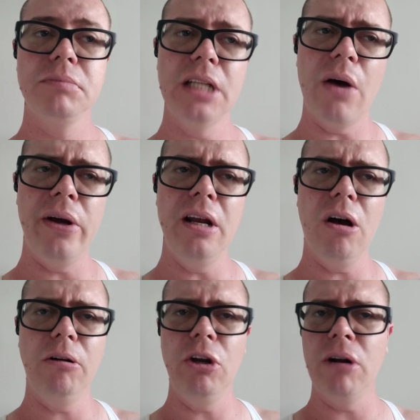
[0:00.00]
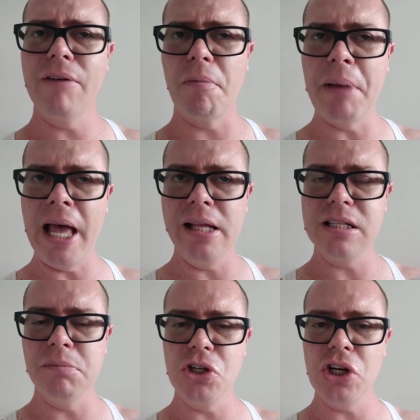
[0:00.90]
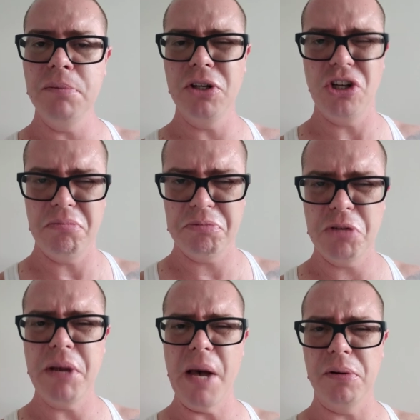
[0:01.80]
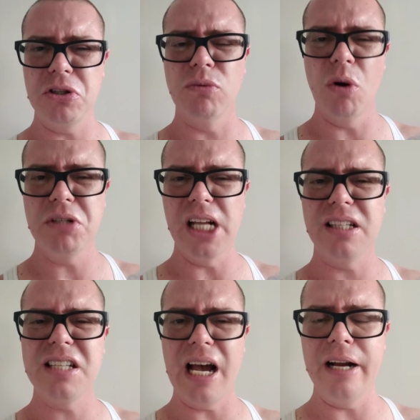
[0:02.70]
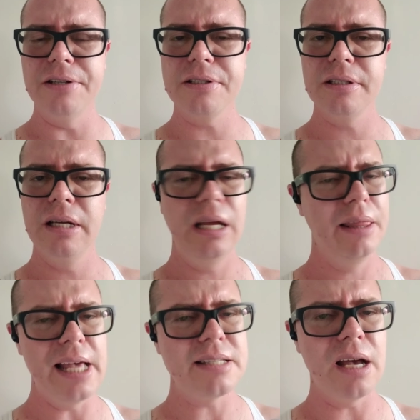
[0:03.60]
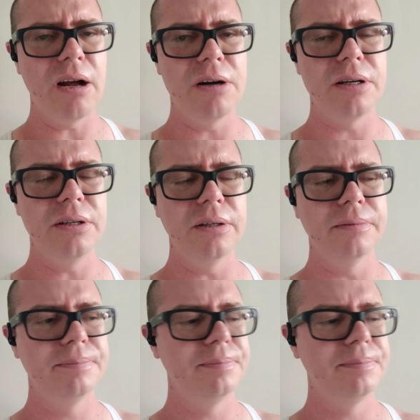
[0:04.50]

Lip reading: Now I know you don't have a balancing machine, but you should be able to rotate the tires. That's not hard to do.